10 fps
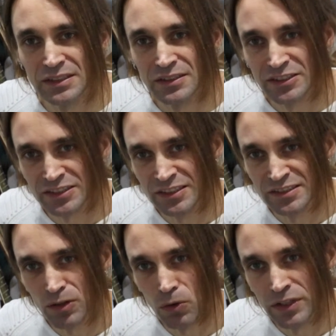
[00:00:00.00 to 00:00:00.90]
Just the
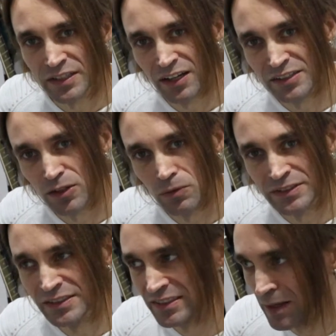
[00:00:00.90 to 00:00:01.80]
solo guitar is always
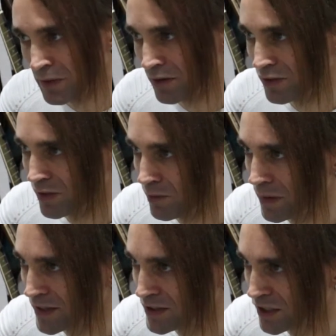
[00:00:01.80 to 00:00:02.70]
the same level in the
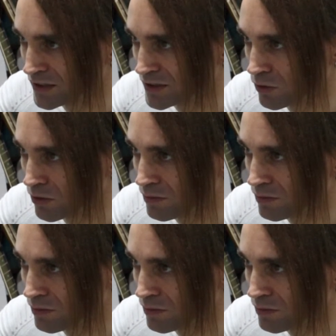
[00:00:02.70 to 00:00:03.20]
main guitar solo.